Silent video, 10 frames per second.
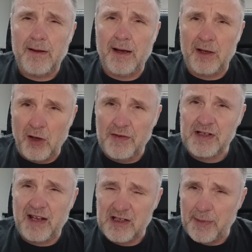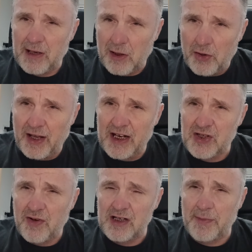And obviously it's about a lot of
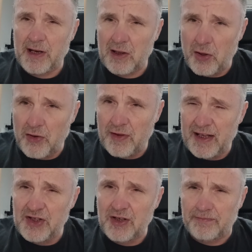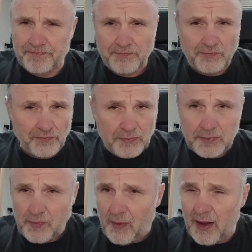history. It's about a lot of religion.
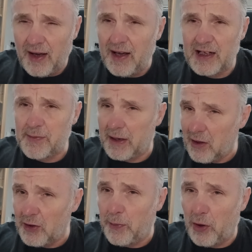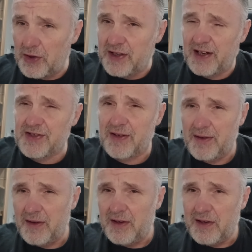It's about a lot of politics.
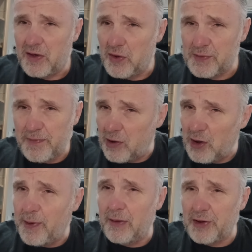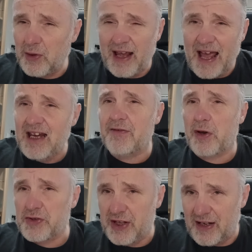Of course, a lot of people don't like any of
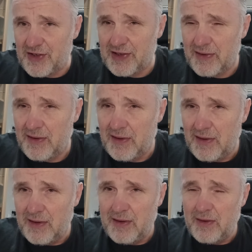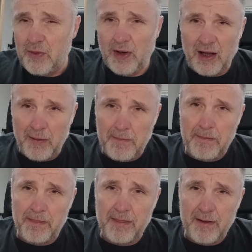those things. Well,
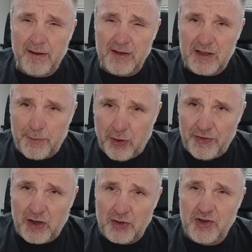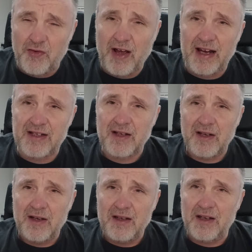to put the country right,
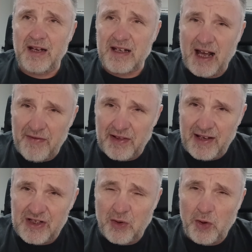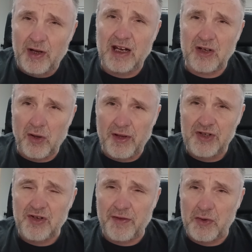you need to have at least a working
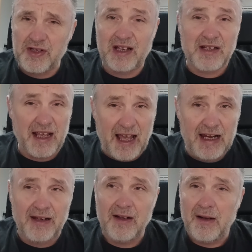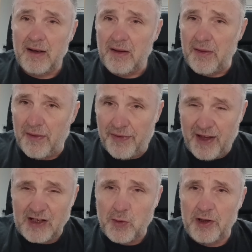knowledge of those things. And again,
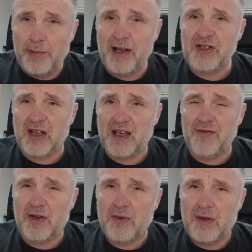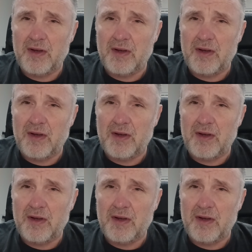that's what the pledge can give you.